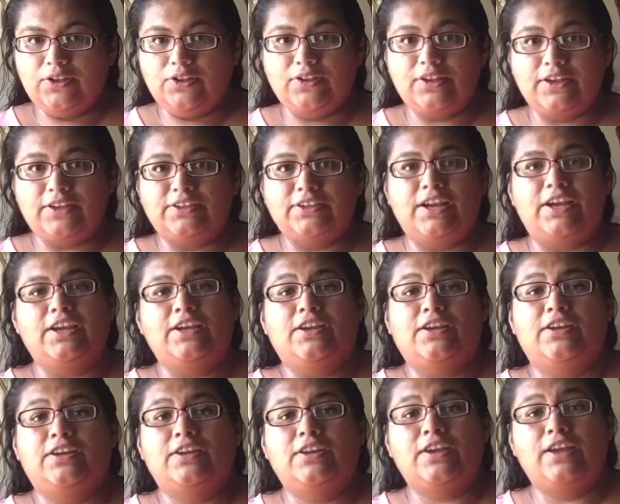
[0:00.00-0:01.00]
they take
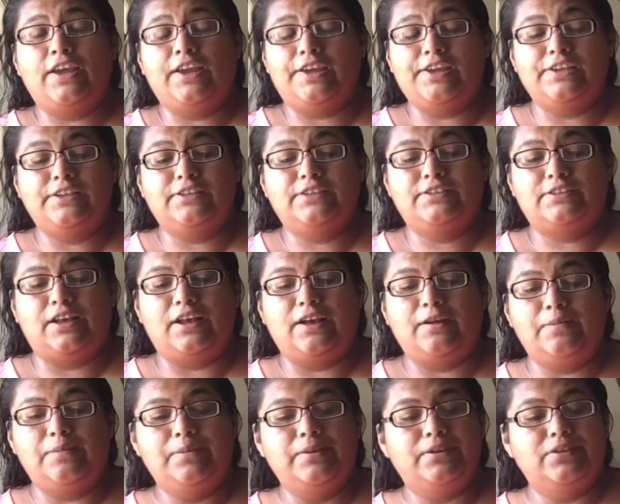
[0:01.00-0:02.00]
kids
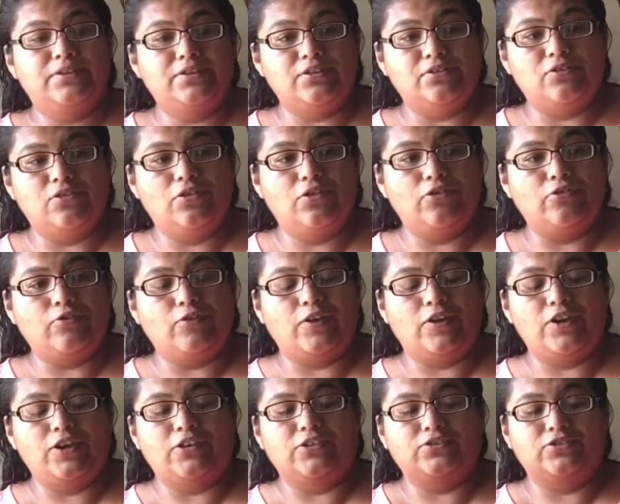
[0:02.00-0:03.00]
up until 3
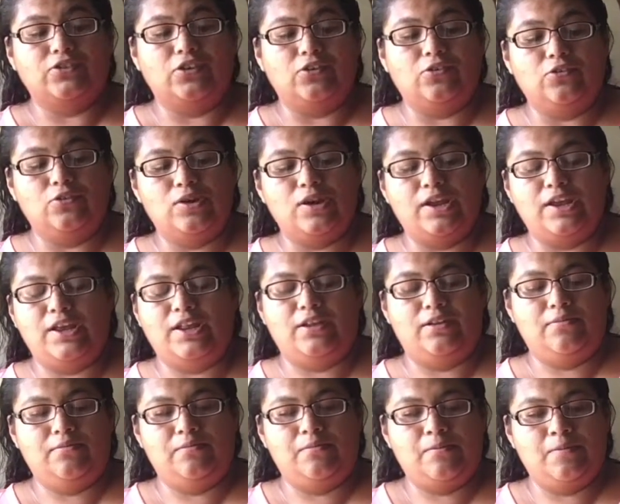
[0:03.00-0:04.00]
years old, and
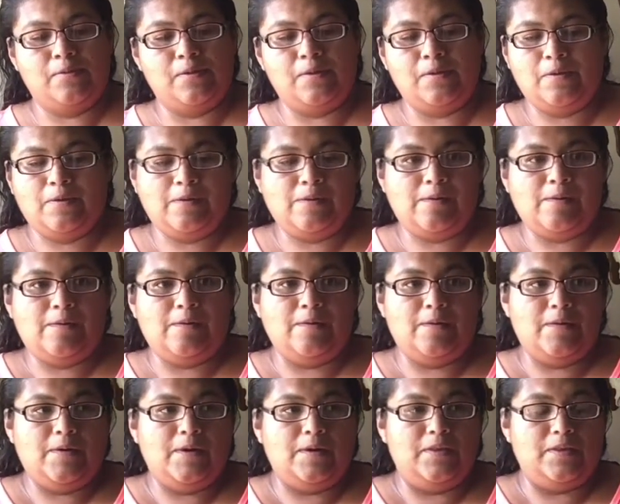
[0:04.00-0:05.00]

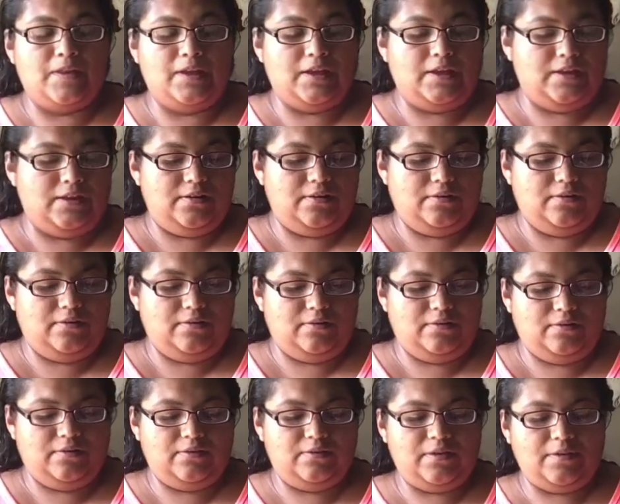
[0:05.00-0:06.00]
then
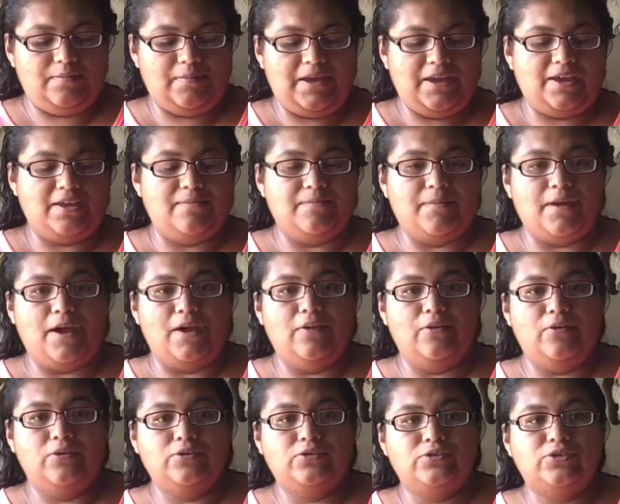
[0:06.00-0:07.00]
they make them go
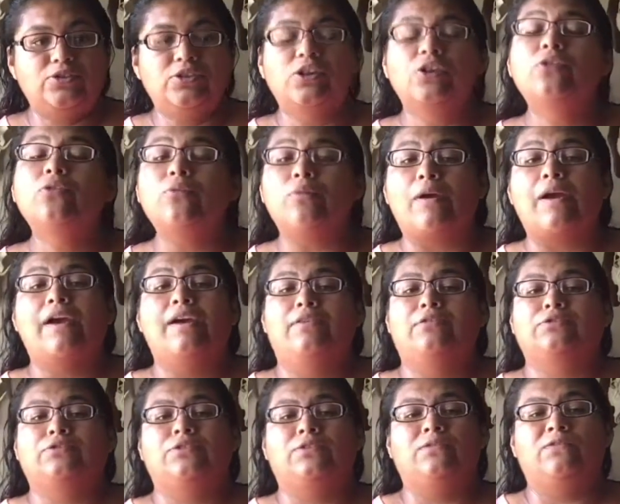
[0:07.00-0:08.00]
two
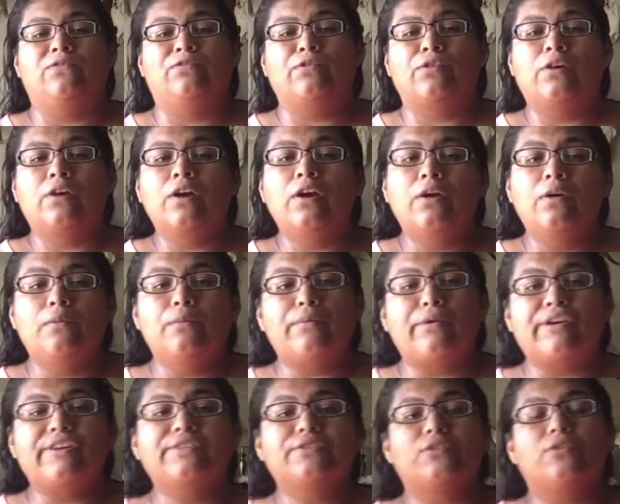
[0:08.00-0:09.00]
rounds of
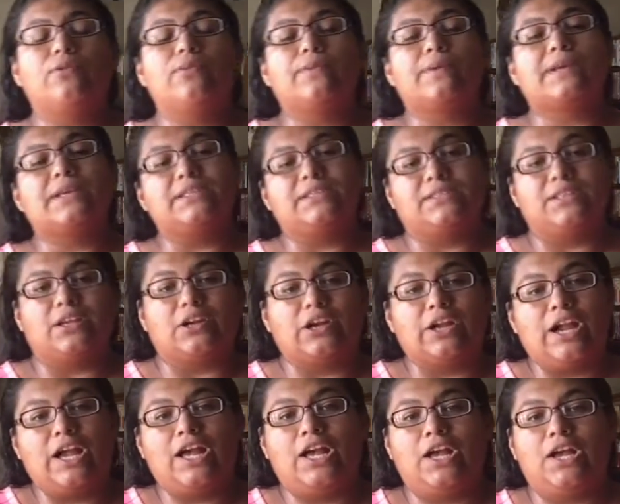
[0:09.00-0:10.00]
preschool because they're
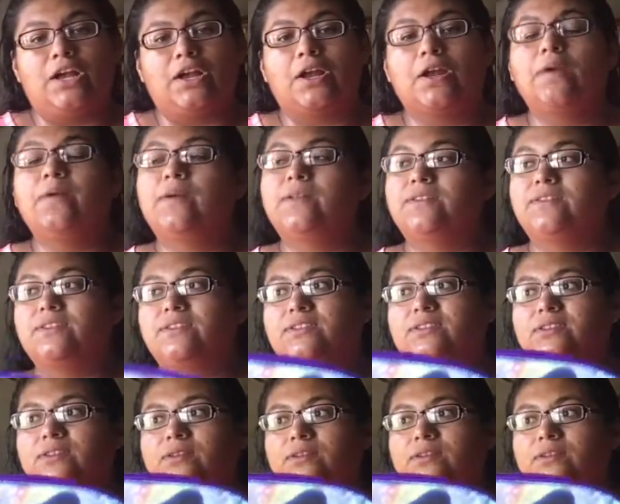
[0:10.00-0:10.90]
young and